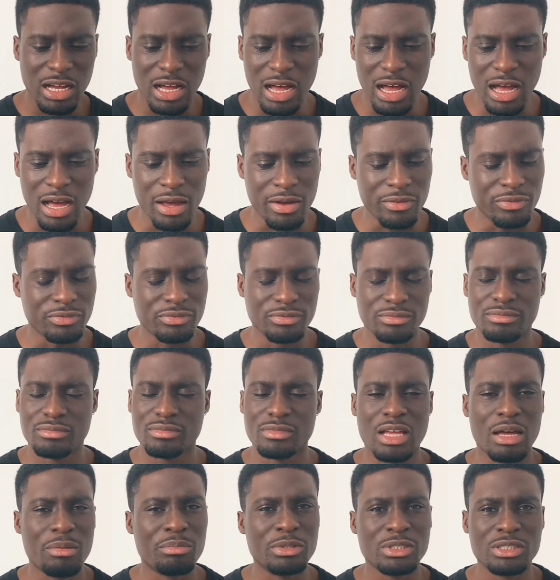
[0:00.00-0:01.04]
I've
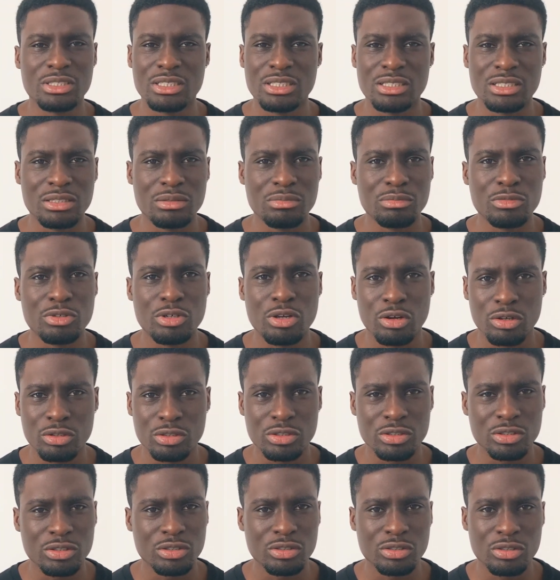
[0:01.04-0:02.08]
been seeing them
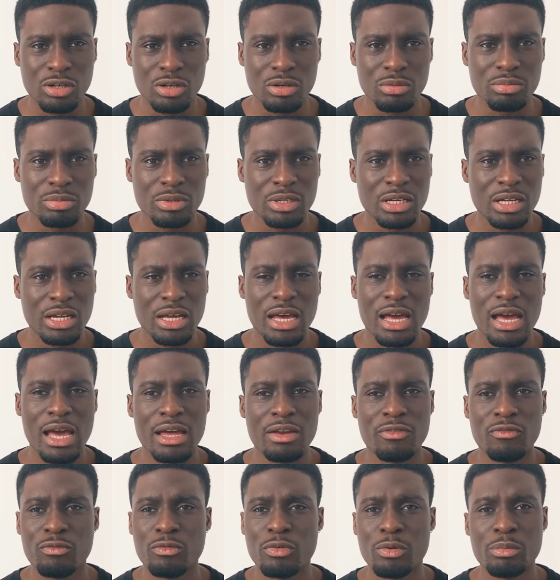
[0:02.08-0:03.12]
non-stop.
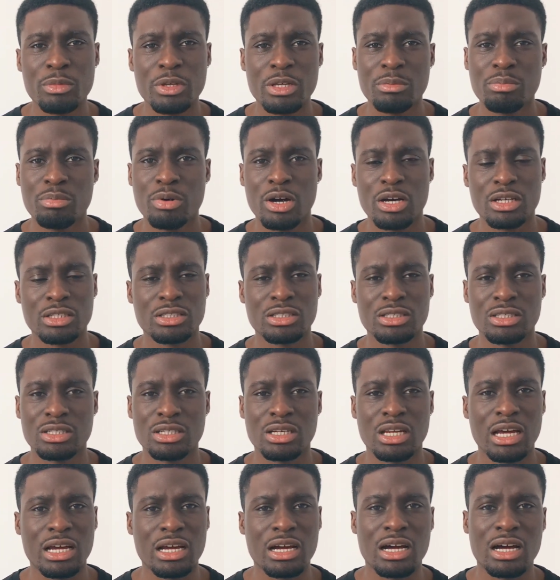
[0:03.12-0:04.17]
And for me personally,
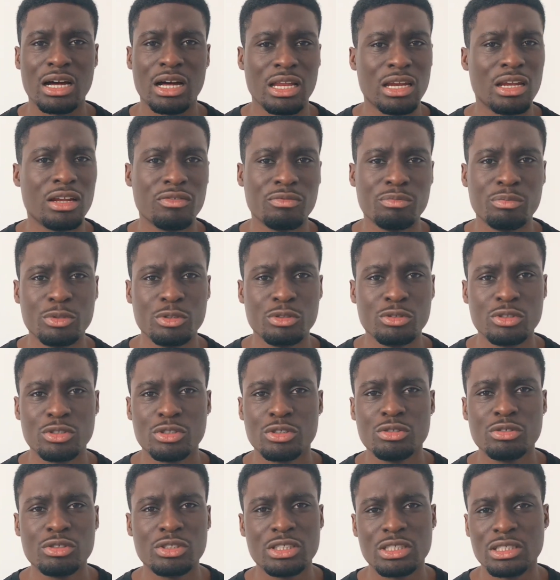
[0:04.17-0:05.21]
like I love boots,
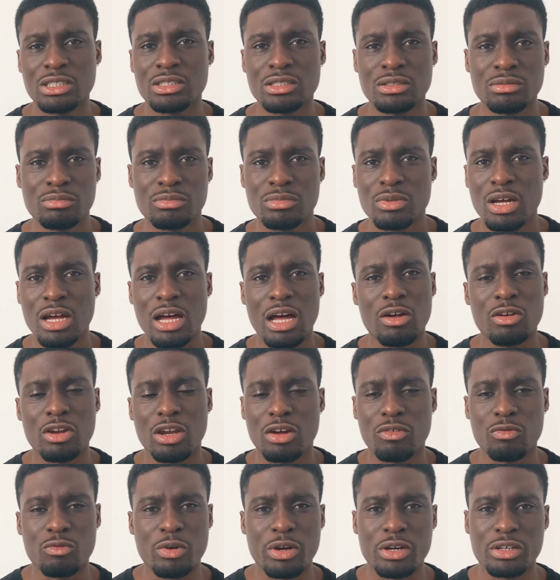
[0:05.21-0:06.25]
you see them. I
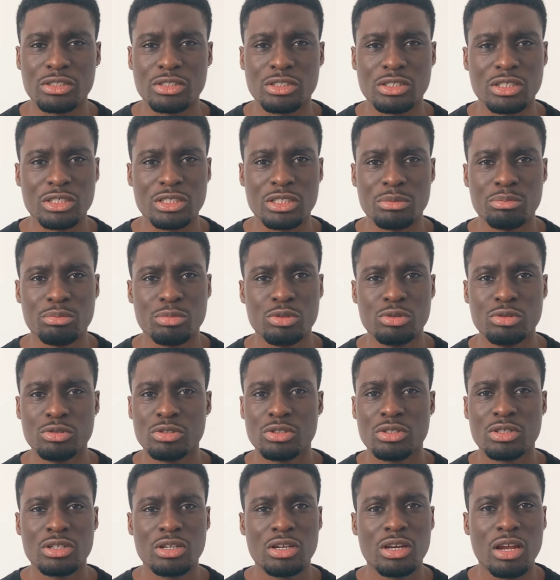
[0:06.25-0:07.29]
love wearing chunky
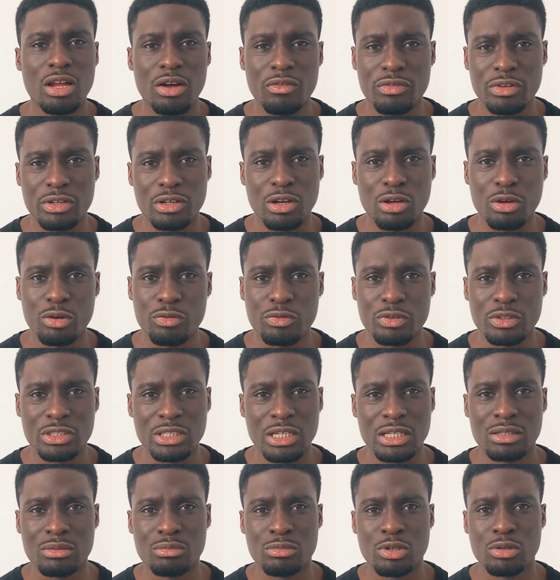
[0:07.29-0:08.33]
boots, loving loafers
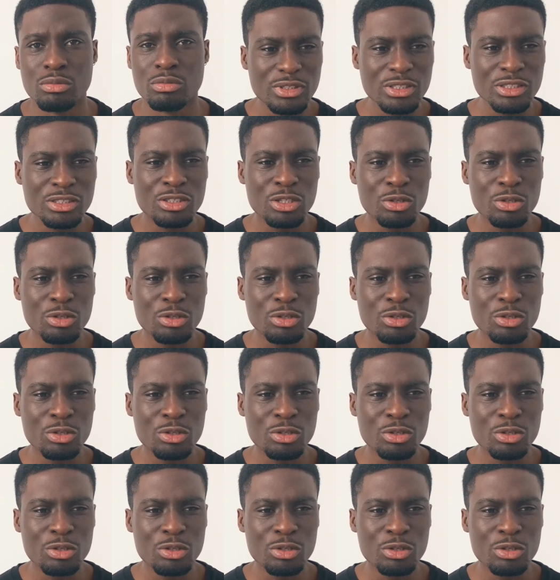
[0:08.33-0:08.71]
at the moment.